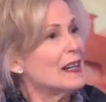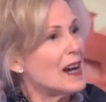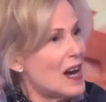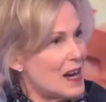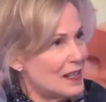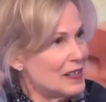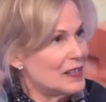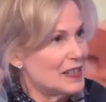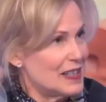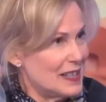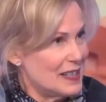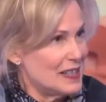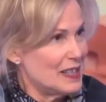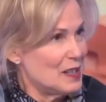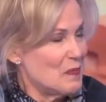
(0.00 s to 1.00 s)
conquer
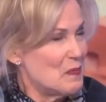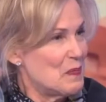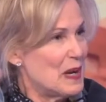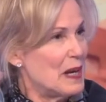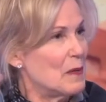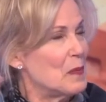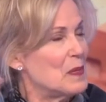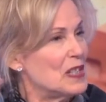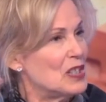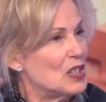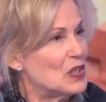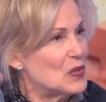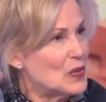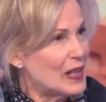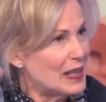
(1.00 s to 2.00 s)
this, but it will be
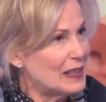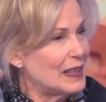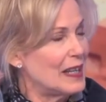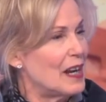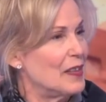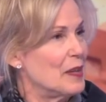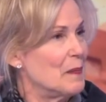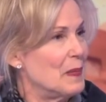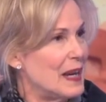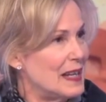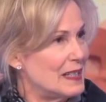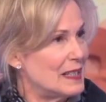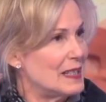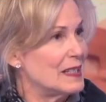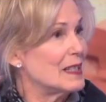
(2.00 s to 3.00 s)
strictly on the
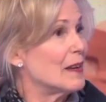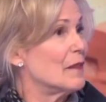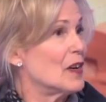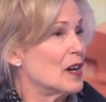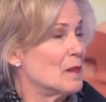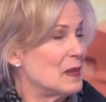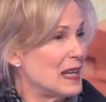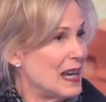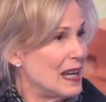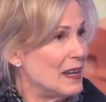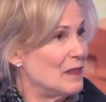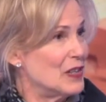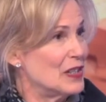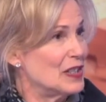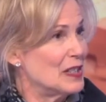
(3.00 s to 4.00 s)
basis of our
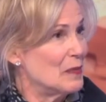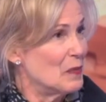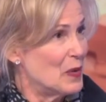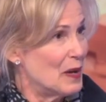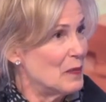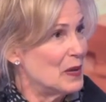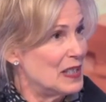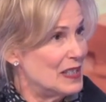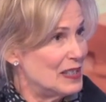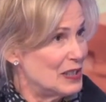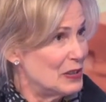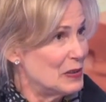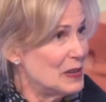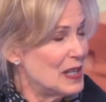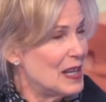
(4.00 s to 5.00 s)
behaviors and what we do.